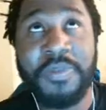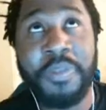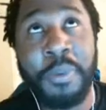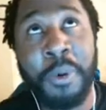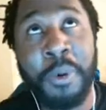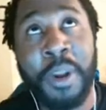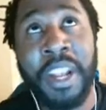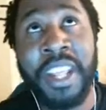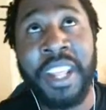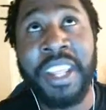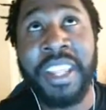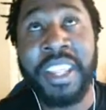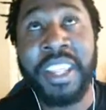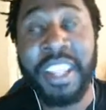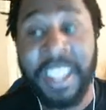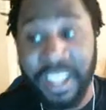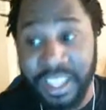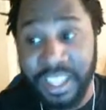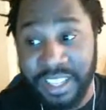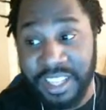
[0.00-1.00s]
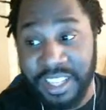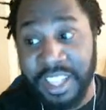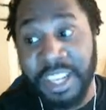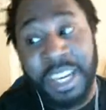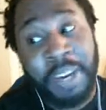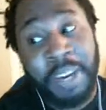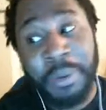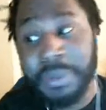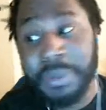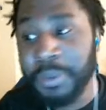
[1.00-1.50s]
forty-six,
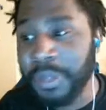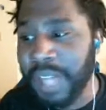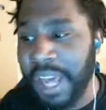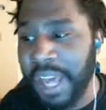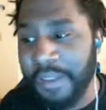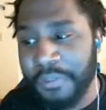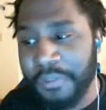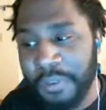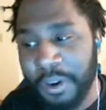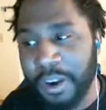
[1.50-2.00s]
which we're not